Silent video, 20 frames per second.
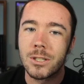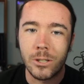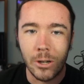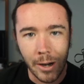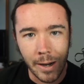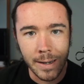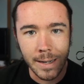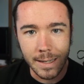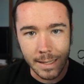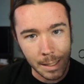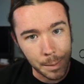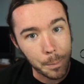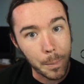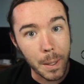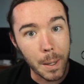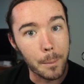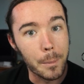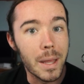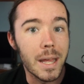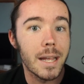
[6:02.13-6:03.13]
trying to keep
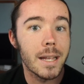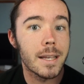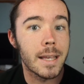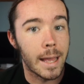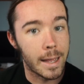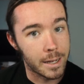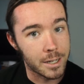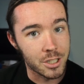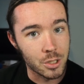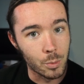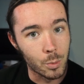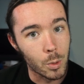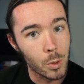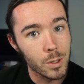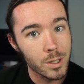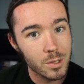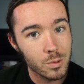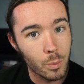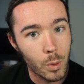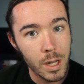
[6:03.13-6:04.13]
it a bit
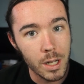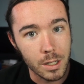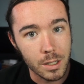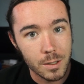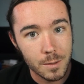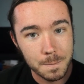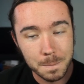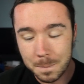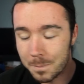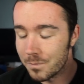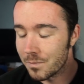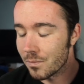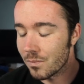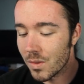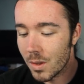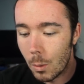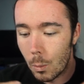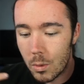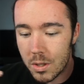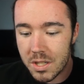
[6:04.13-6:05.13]
casual as well,
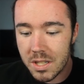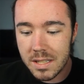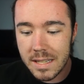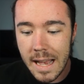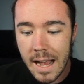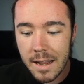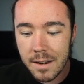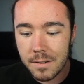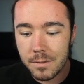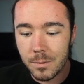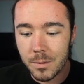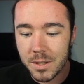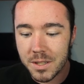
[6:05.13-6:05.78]
which is fun.